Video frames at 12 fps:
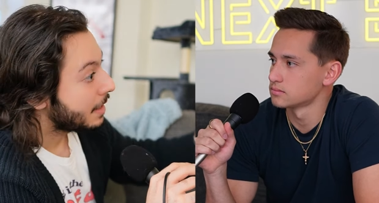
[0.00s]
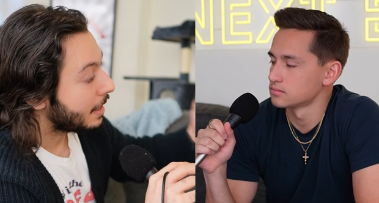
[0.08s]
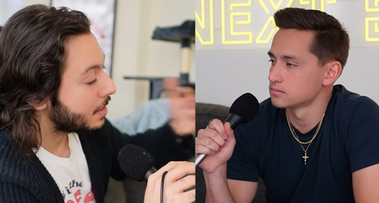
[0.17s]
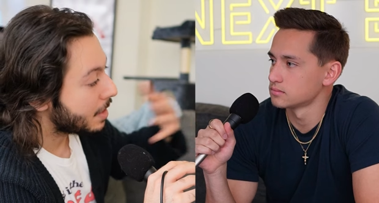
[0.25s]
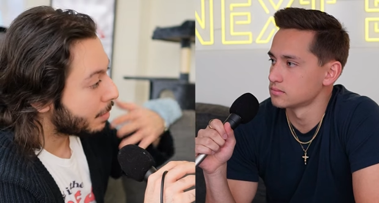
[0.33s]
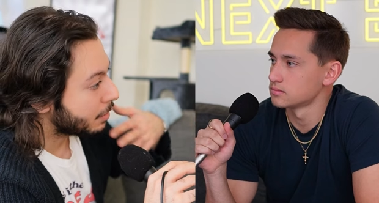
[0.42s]

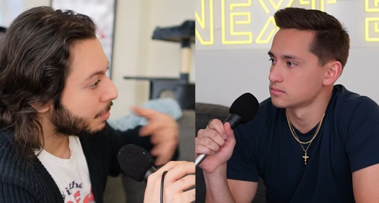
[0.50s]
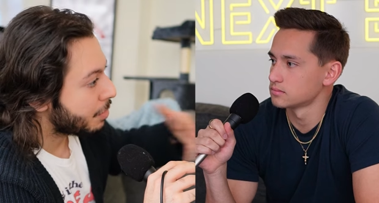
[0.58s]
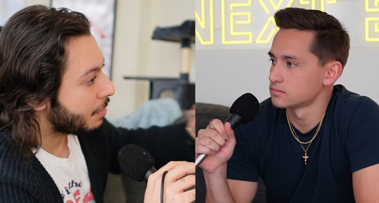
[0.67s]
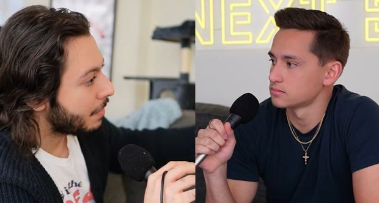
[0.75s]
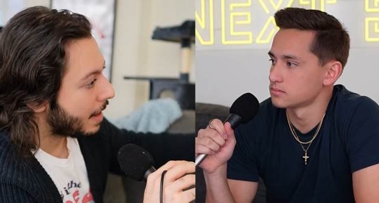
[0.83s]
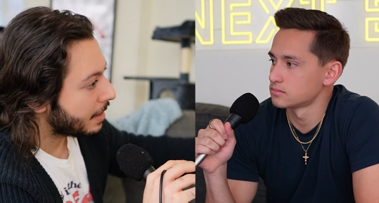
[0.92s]
Speaker 1: that is able to
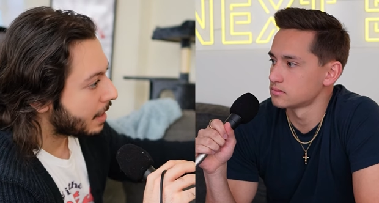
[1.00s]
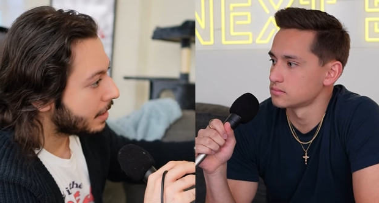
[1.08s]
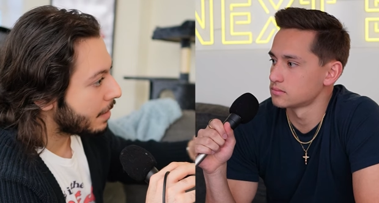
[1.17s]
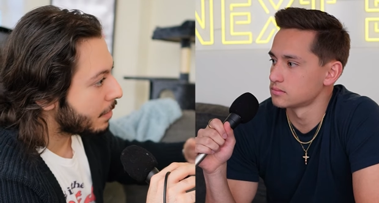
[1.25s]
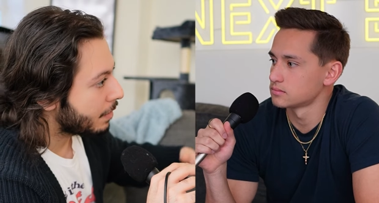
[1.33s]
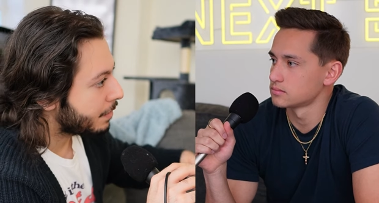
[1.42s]
provide
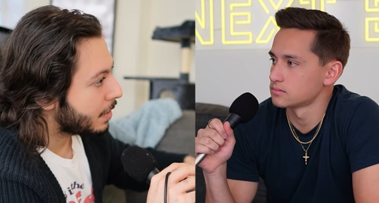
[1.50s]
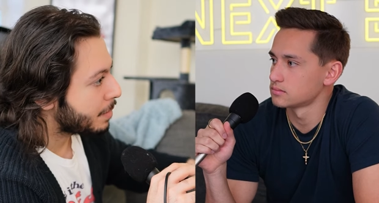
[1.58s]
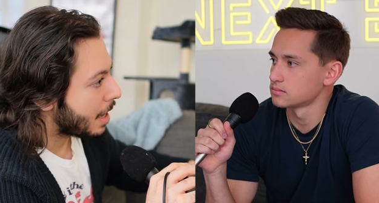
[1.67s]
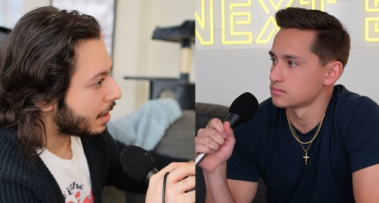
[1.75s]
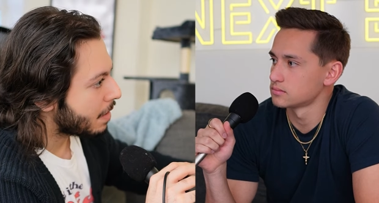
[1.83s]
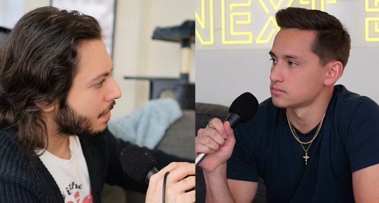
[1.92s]
that level of
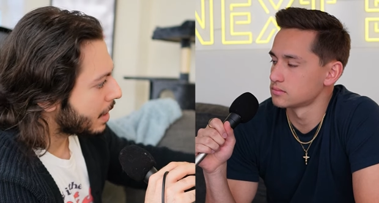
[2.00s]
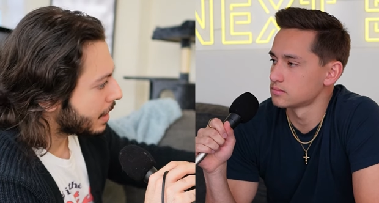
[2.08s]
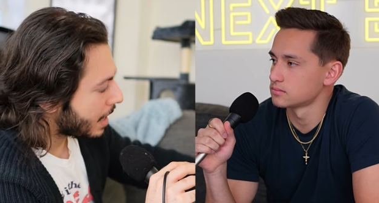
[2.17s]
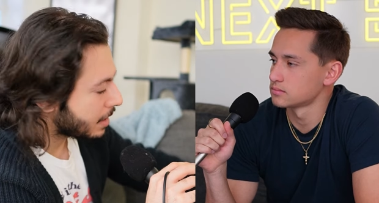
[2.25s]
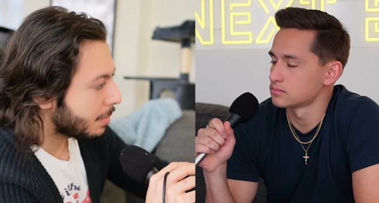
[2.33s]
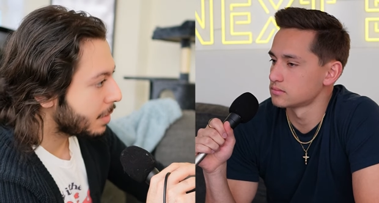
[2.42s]
feedback of
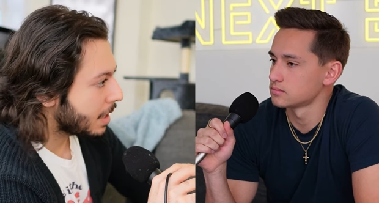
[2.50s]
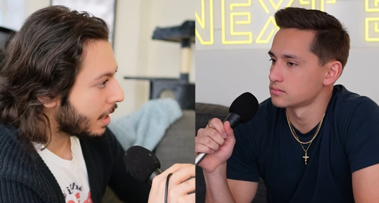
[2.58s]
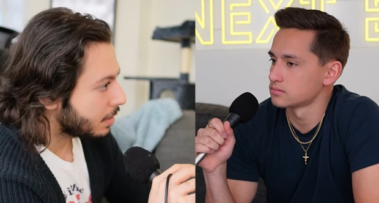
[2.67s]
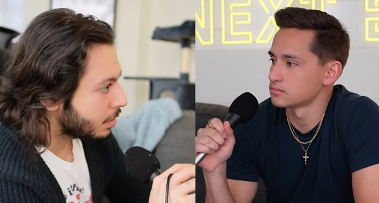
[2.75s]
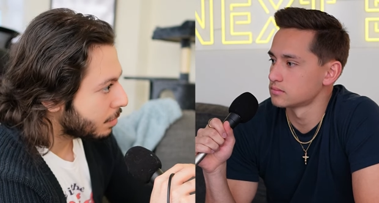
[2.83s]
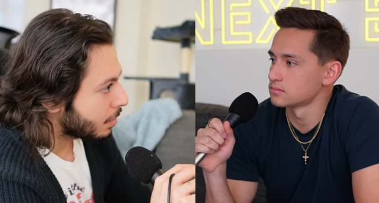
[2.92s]
like, yeah, the
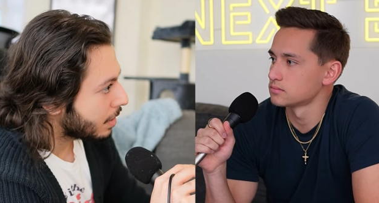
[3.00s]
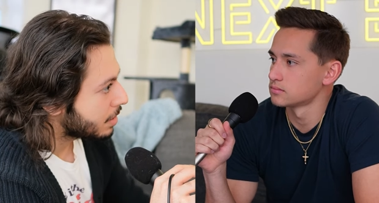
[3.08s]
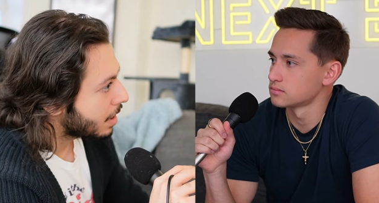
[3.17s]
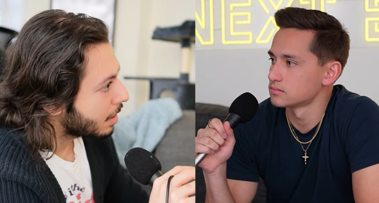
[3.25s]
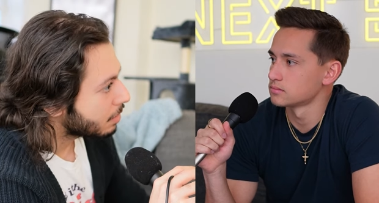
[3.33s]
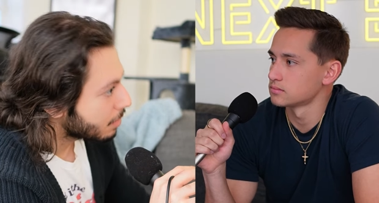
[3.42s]
benign tumor
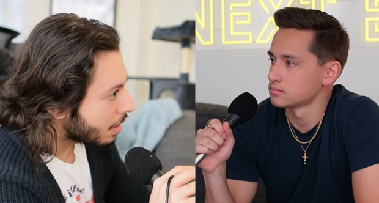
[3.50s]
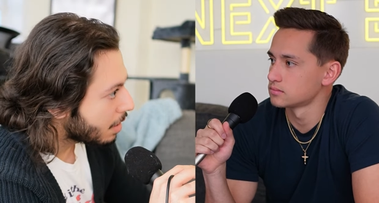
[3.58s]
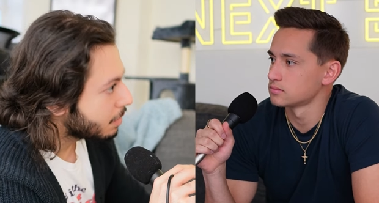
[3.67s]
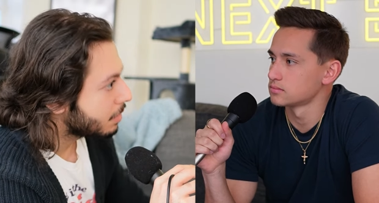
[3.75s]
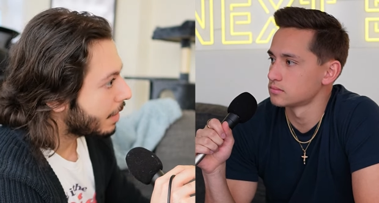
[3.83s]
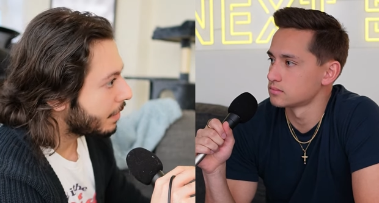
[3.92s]
has not
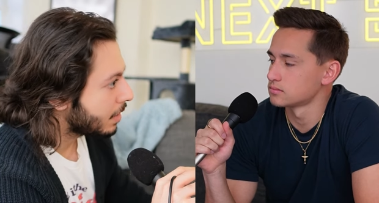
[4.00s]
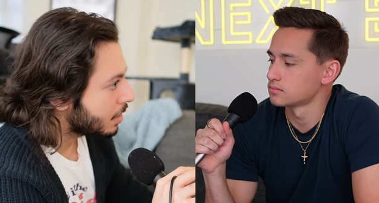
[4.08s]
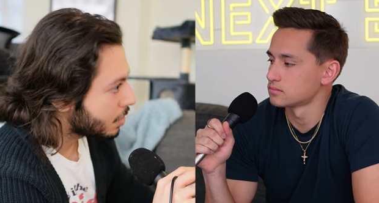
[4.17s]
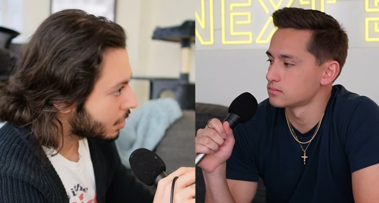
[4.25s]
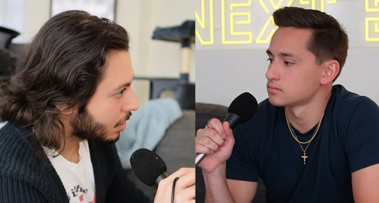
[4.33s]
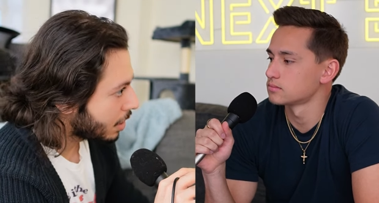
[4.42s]
grown,
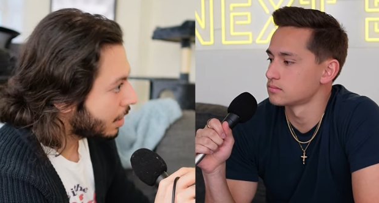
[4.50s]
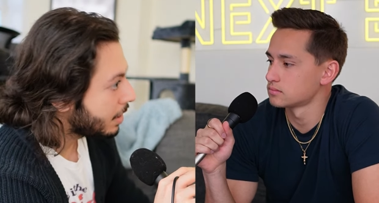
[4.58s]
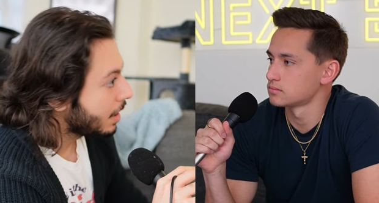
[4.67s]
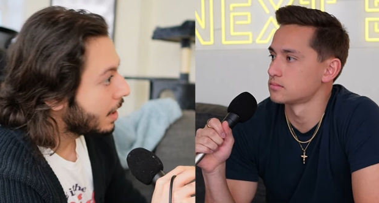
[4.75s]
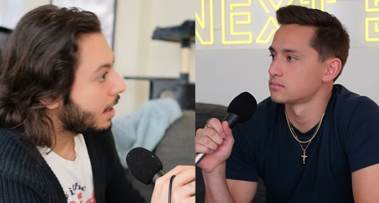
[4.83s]
everything is good.